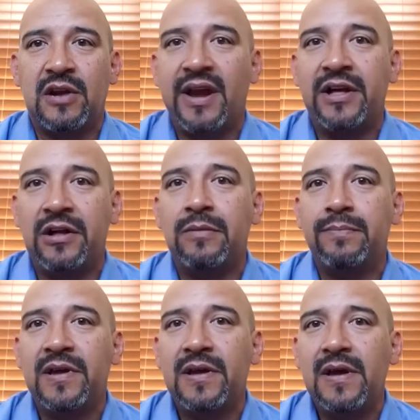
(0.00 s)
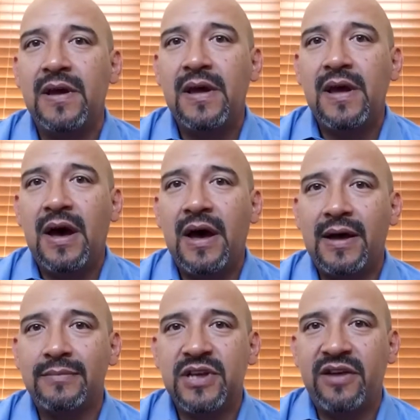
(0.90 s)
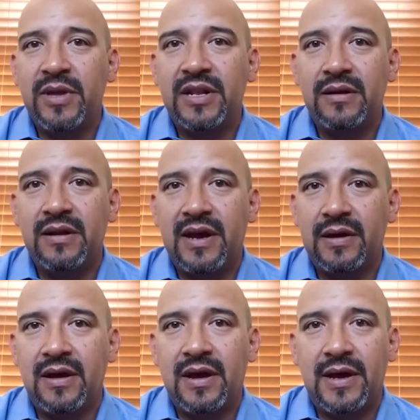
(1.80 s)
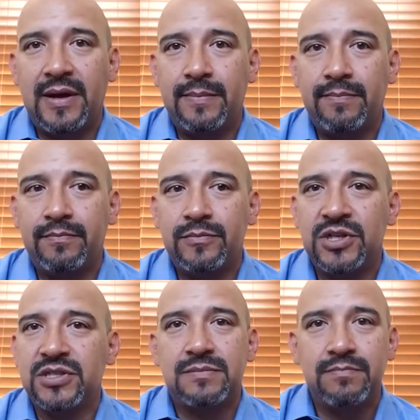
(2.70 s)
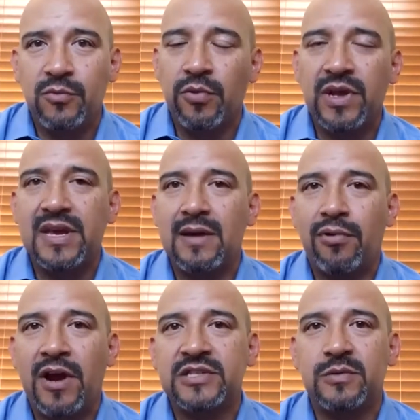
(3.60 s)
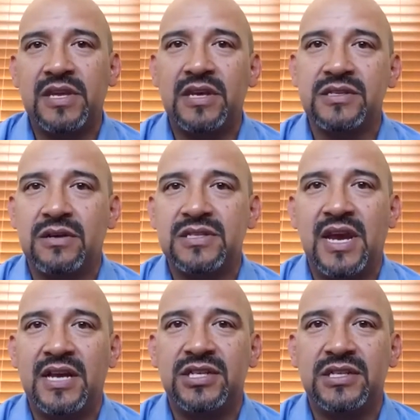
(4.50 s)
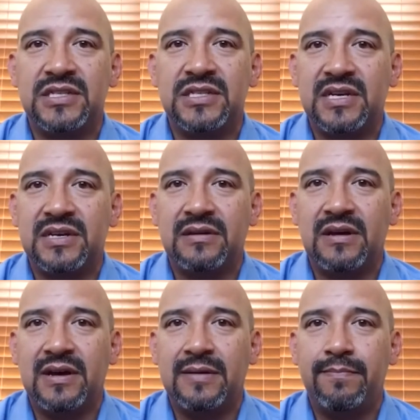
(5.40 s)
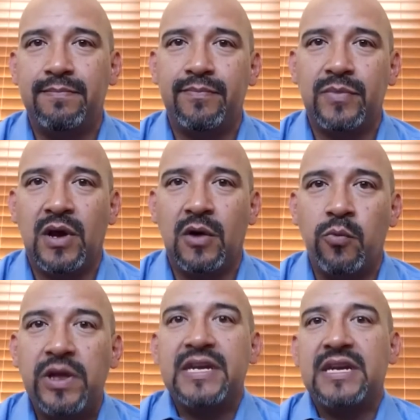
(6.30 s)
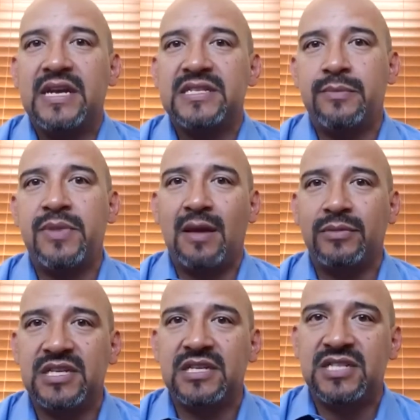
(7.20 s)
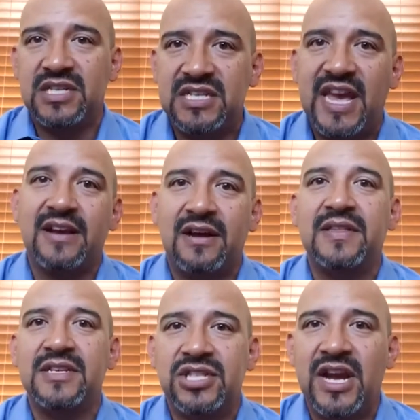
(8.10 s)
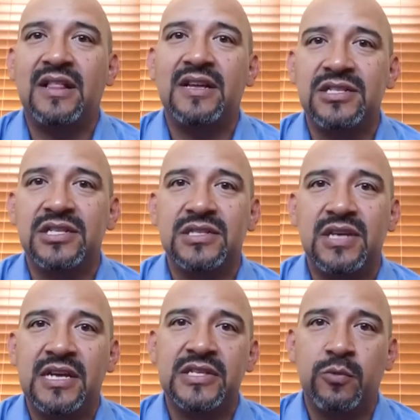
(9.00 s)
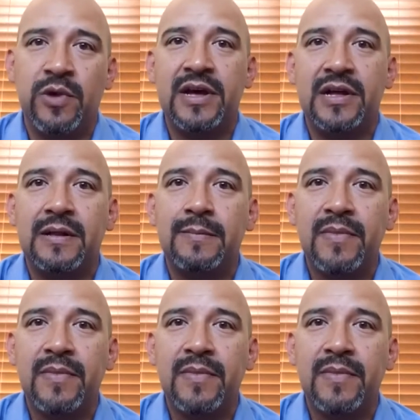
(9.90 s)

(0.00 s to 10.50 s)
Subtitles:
help. So I've been just really impressed with the association's willingness to be able to take on this challenge as well.